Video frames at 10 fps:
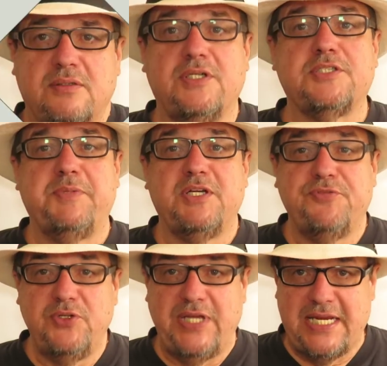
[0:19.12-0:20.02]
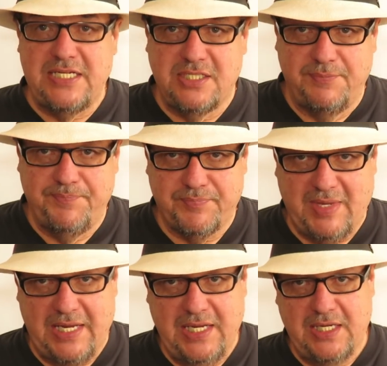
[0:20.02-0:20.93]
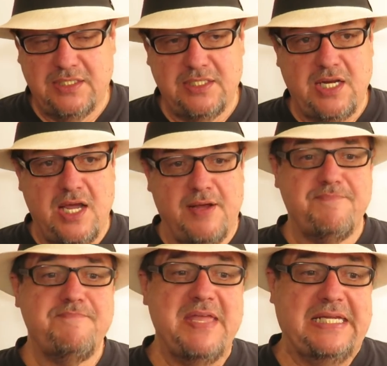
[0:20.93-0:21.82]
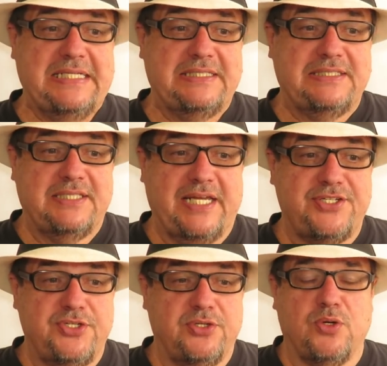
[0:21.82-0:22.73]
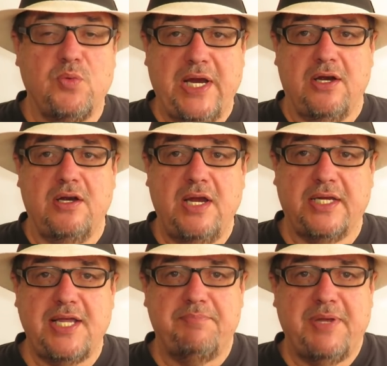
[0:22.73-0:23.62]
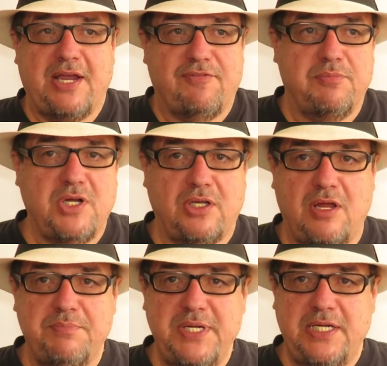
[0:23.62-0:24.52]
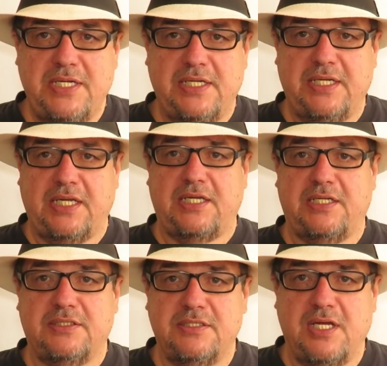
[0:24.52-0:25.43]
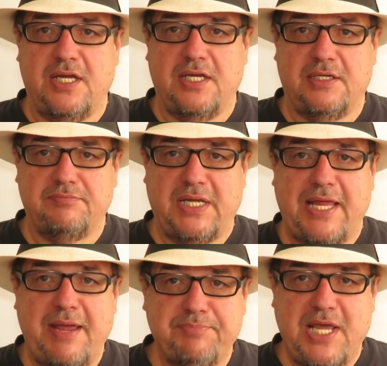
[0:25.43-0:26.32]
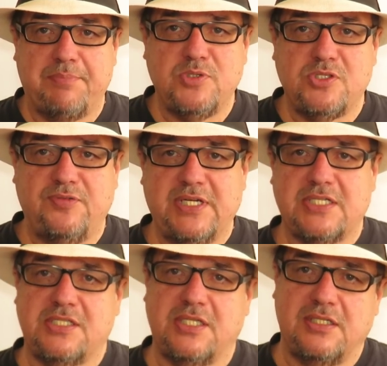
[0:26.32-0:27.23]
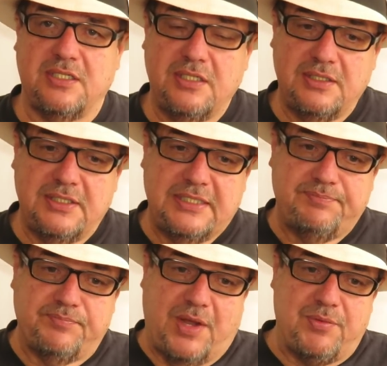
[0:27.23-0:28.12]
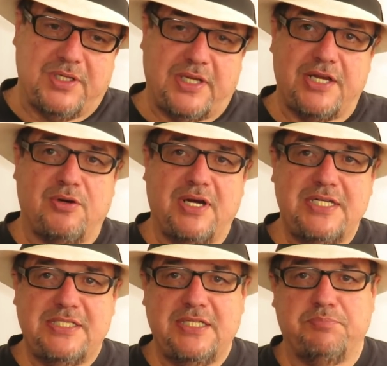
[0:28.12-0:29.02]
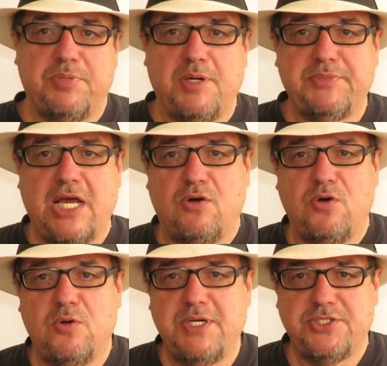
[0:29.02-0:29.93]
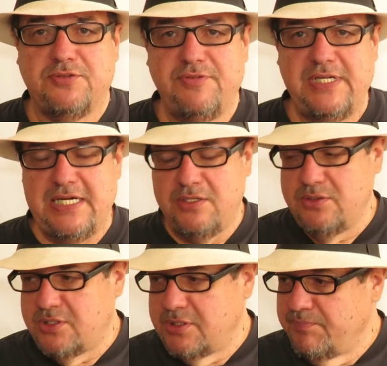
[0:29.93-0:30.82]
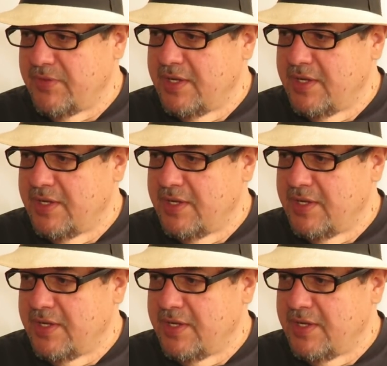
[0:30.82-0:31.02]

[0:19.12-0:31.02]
Well, it's been a few days, and as you're aware, I got back from Colombia, and my laptop was fixed, and I went like crazy and pumped out a whole bunch of videos.